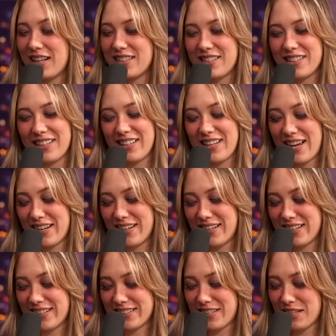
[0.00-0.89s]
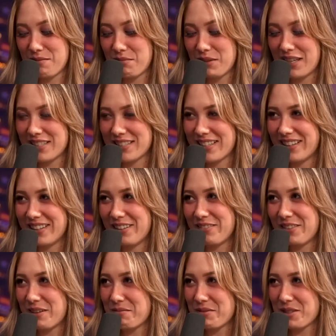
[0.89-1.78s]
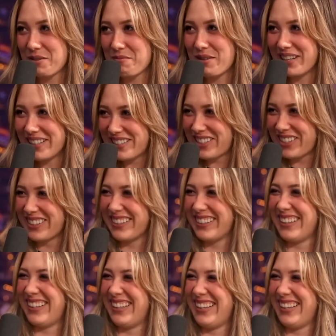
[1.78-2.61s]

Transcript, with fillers: shade to the editing team, because I love them so much.